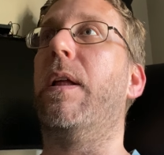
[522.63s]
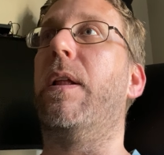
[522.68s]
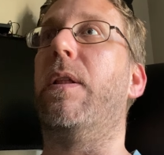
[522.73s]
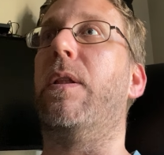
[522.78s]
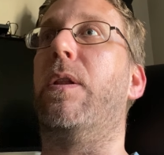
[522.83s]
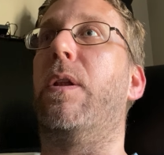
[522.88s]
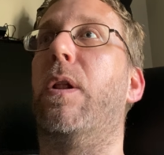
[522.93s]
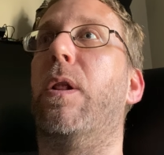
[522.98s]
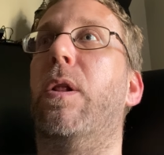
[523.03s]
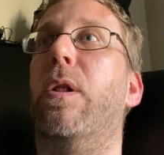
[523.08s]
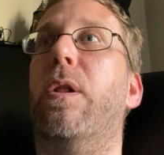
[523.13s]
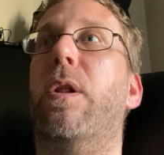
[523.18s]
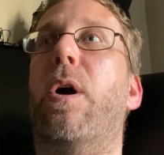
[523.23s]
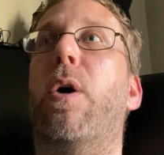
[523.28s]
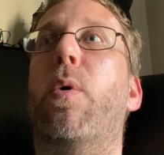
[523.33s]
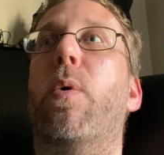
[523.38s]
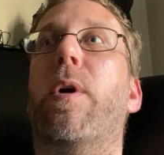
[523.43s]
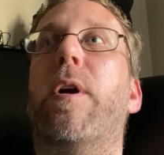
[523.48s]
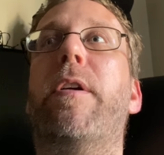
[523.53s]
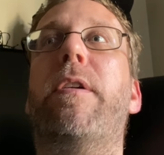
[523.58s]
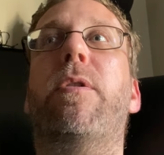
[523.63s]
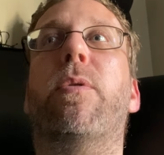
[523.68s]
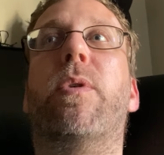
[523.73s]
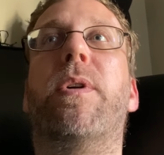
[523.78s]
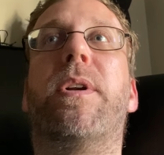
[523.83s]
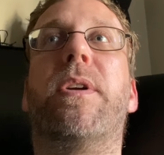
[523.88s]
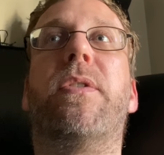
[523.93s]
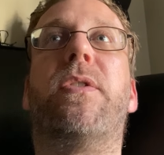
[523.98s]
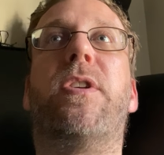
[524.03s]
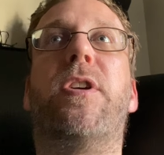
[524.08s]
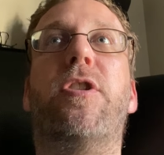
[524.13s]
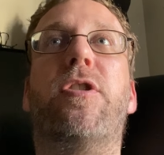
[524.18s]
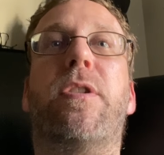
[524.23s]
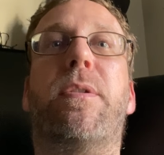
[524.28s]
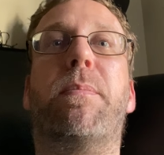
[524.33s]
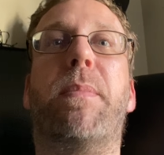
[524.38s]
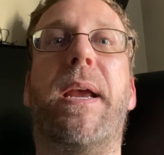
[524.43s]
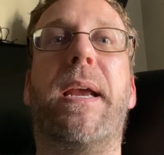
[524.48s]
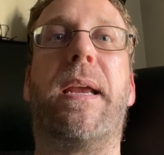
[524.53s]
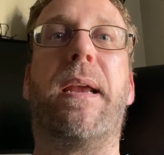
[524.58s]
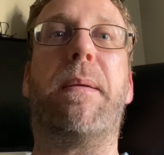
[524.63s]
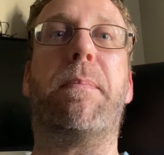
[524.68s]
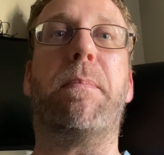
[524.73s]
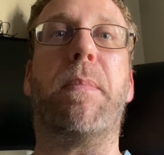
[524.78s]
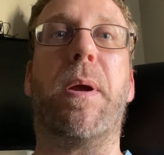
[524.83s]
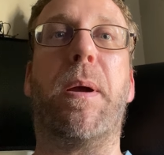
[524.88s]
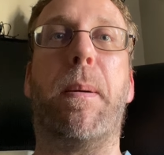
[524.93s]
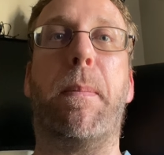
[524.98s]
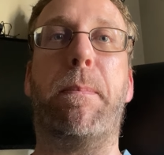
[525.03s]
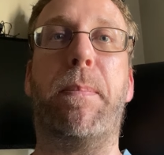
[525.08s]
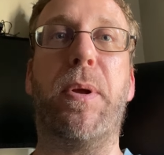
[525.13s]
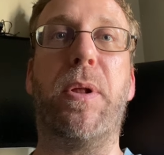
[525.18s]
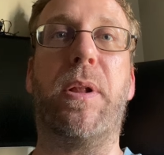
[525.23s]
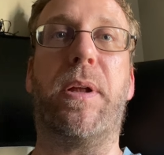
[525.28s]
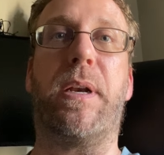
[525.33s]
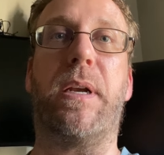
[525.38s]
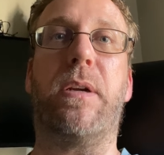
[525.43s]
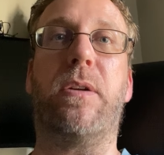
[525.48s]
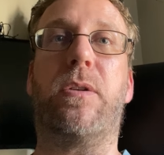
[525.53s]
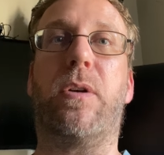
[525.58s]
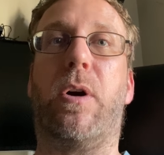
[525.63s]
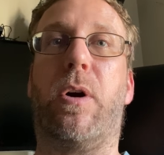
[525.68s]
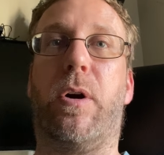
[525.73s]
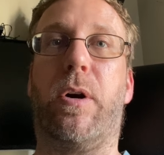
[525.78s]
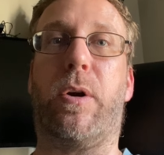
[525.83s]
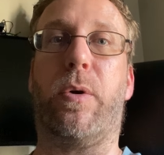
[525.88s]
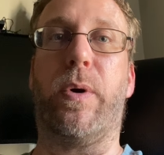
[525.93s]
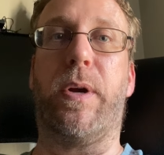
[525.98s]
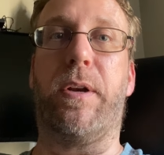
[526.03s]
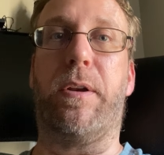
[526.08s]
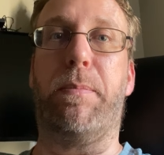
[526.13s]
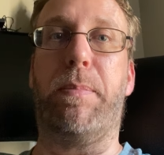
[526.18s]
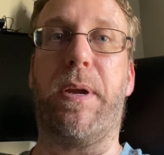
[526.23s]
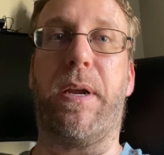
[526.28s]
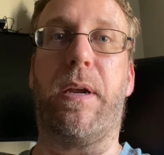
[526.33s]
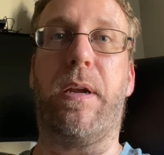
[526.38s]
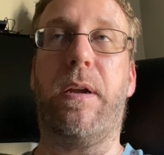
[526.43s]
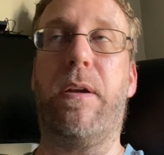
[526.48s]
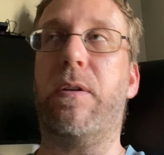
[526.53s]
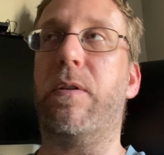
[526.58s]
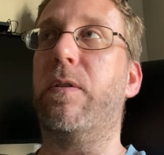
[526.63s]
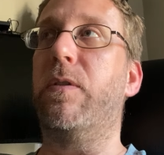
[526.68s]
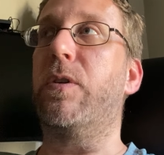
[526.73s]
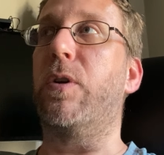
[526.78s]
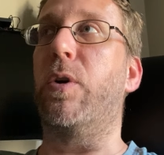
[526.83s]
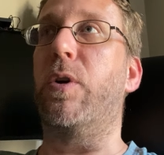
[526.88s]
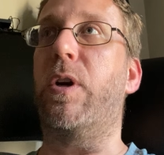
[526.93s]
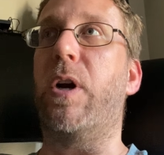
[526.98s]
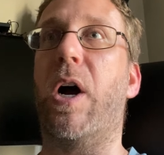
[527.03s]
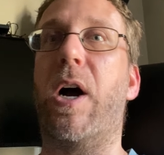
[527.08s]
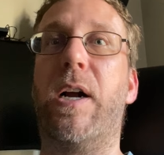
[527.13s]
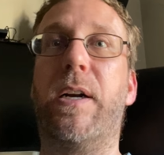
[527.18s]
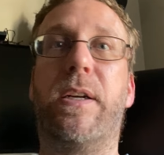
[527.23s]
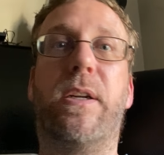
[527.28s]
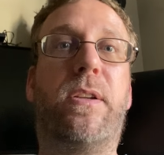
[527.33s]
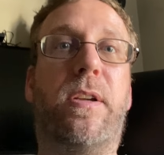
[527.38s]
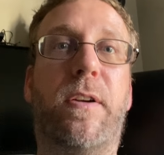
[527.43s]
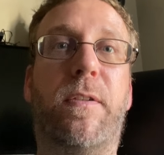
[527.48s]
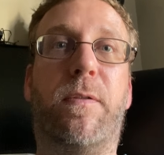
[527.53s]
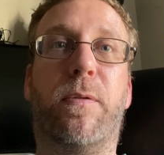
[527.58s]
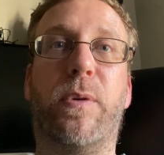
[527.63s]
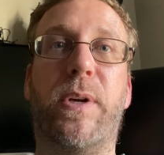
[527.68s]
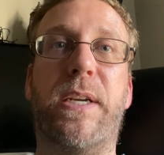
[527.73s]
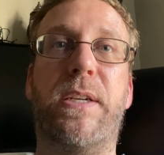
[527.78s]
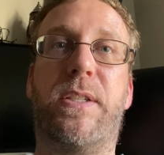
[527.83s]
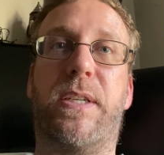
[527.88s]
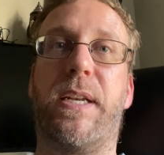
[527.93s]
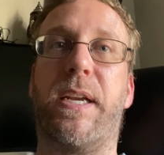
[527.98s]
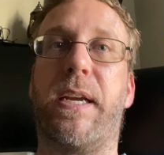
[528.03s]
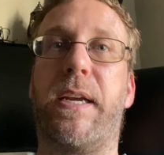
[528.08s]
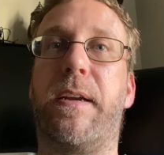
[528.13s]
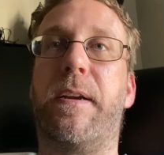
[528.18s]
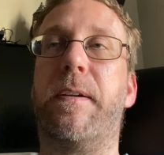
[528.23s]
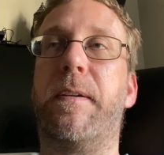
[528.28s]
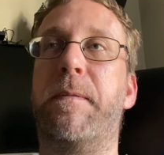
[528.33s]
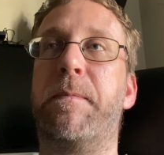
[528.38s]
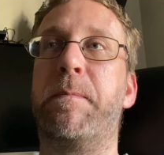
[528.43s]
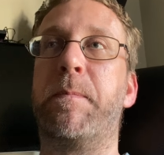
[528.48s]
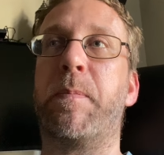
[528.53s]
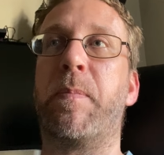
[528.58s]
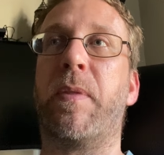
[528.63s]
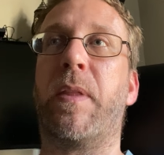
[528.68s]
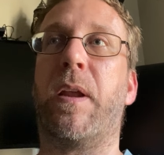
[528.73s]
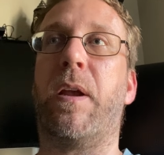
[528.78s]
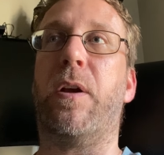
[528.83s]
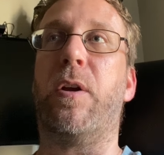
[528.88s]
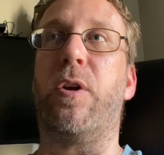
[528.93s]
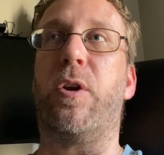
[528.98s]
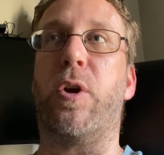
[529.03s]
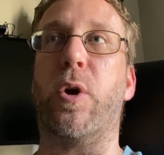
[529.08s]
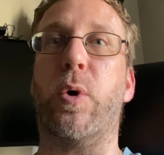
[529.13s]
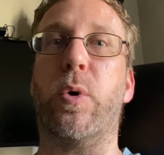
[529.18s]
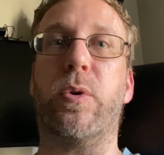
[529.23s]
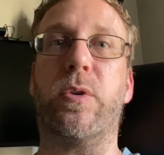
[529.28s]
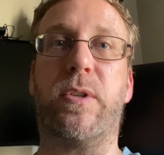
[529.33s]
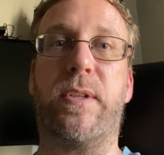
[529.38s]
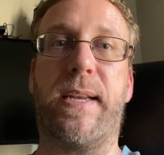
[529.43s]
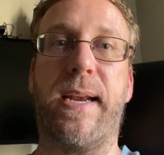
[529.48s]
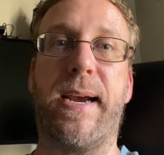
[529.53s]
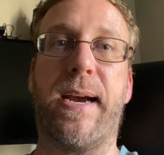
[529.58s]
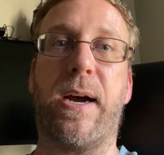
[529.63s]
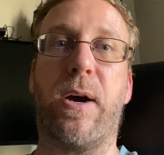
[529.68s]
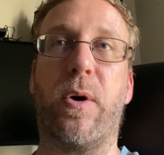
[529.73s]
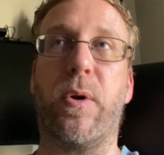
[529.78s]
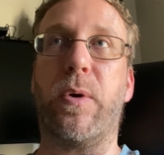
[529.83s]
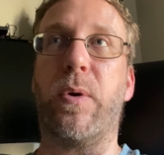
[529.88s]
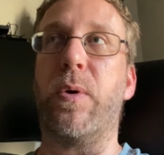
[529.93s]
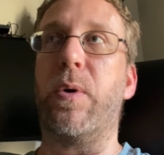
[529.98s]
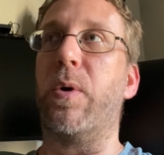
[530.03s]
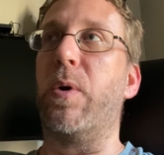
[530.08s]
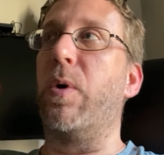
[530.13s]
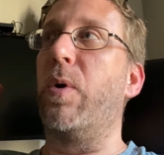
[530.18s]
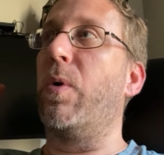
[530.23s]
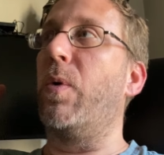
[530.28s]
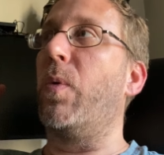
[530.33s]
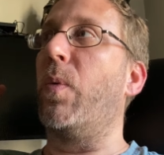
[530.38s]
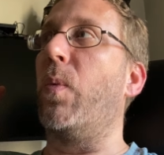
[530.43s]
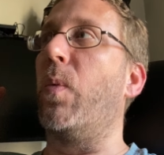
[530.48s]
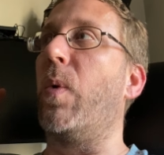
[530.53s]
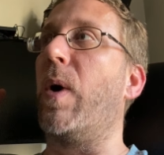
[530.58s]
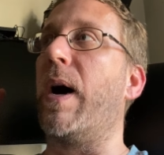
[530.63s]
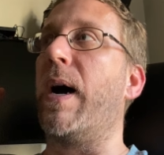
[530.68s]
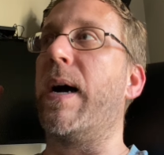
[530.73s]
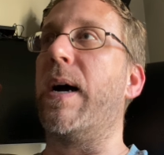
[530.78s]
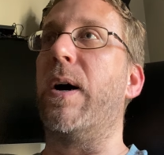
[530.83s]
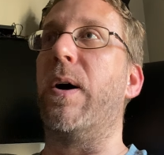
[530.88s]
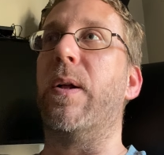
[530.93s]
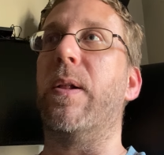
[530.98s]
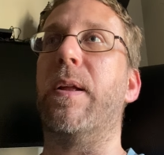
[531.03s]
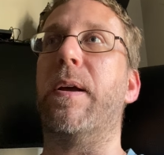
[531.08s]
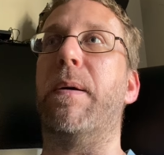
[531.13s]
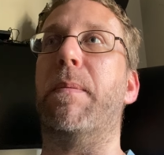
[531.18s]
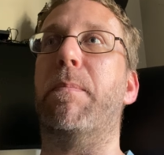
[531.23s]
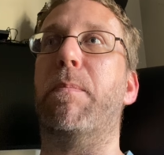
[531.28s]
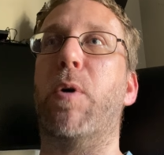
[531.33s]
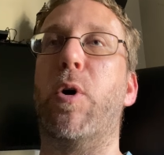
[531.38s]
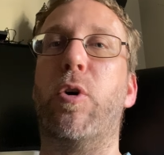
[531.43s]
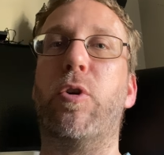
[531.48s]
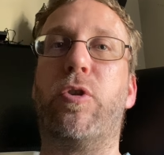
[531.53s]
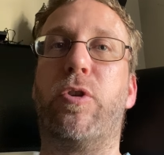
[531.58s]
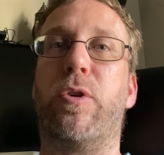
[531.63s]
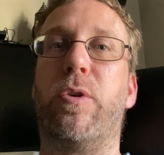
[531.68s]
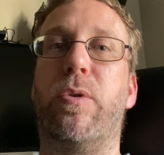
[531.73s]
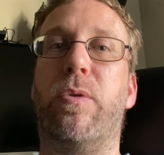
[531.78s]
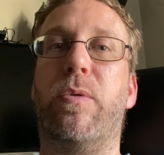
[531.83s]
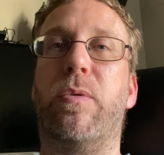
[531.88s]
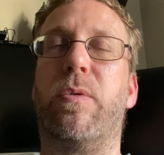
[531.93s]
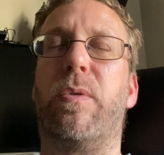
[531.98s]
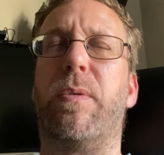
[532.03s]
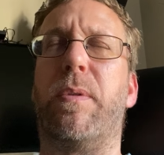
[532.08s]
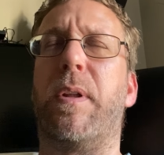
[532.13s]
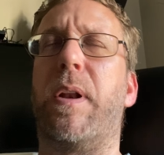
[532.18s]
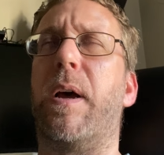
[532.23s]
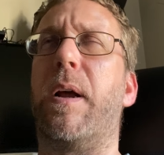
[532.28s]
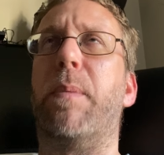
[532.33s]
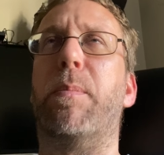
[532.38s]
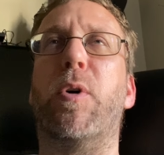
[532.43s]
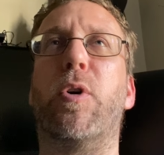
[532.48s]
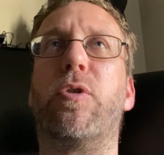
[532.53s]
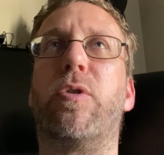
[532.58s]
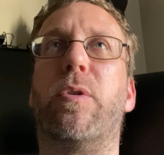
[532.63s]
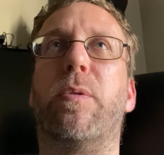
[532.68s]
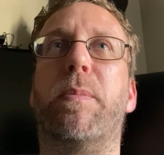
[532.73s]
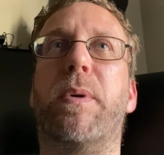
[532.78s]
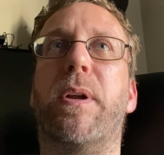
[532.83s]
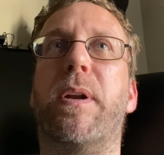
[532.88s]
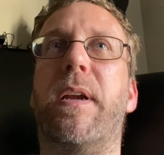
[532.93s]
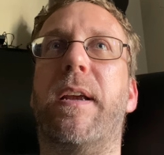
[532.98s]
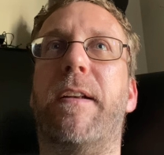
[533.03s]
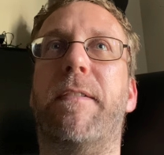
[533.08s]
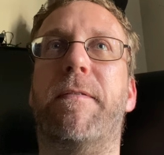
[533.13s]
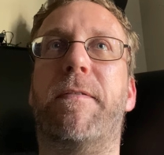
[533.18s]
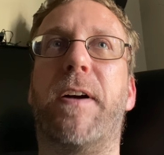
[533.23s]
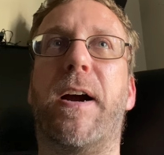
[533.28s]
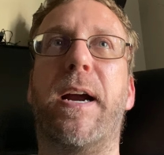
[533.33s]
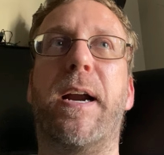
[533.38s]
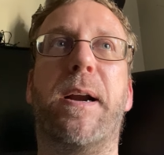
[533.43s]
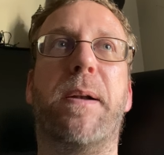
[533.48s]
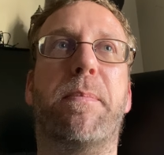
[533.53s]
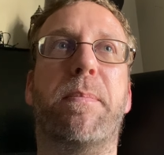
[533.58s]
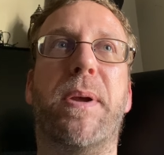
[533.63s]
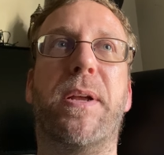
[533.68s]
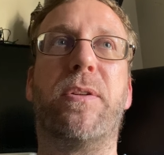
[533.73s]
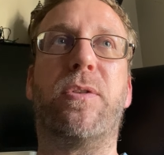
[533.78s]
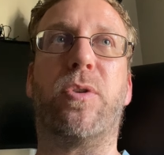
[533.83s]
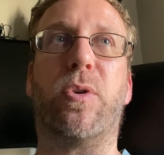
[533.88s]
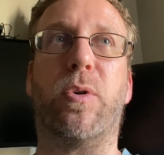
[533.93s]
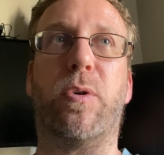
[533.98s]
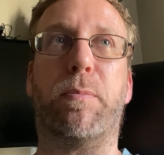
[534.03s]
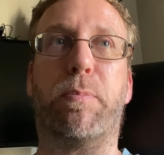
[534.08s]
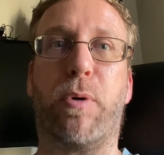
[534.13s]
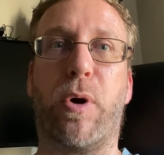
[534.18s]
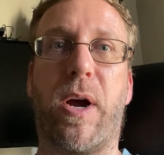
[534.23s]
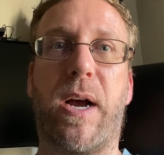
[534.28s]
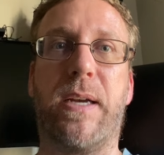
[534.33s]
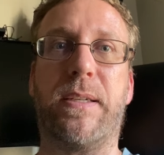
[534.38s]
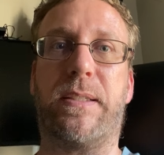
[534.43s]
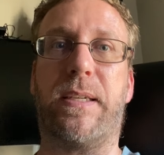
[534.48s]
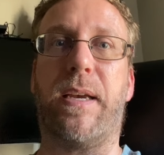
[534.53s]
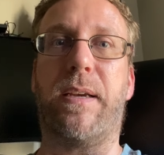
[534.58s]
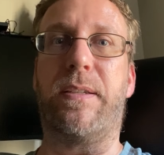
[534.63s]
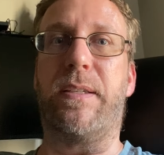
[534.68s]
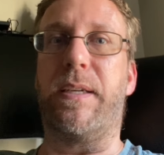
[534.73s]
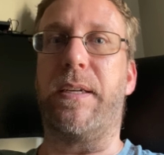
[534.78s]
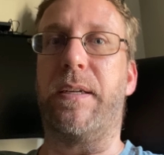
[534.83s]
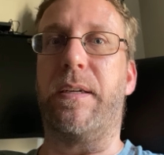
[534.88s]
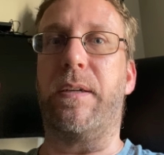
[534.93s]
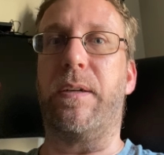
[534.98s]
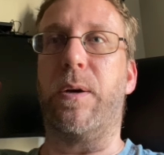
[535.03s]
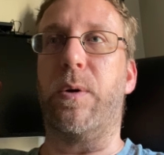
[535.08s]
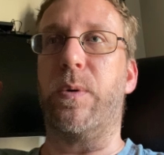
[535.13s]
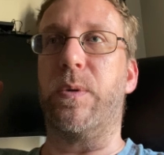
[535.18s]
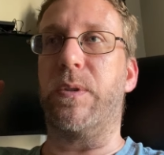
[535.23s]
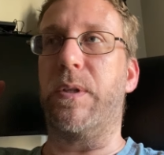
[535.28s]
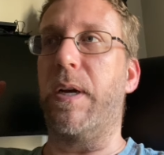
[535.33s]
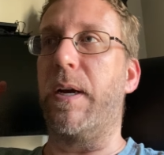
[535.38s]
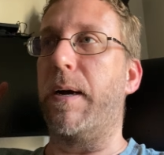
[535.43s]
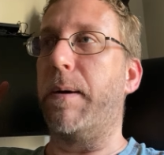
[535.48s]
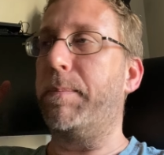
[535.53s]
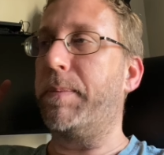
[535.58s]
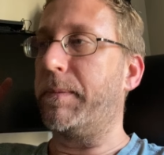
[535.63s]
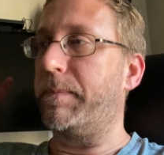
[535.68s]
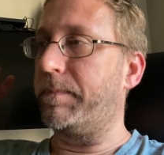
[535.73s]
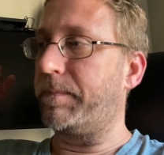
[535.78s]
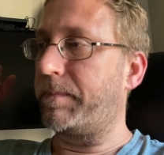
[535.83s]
the lower your decision-making abilities are going to be. So cognitive reasoning goes down while environmental processing goes up.